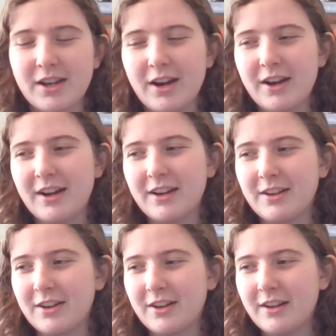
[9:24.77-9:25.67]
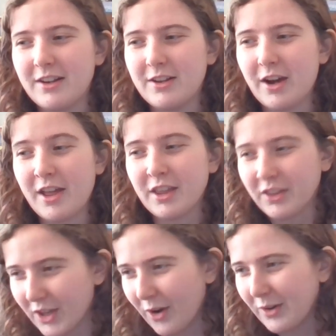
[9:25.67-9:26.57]
I think
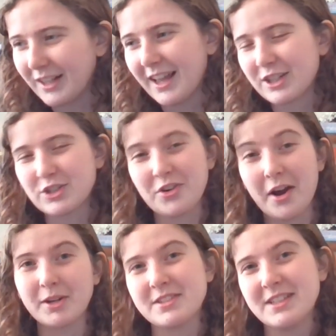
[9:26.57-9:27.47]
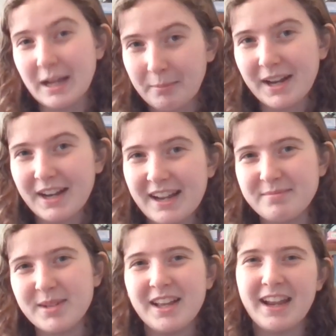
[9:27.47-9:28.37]
the only lecturer I'm going to name by name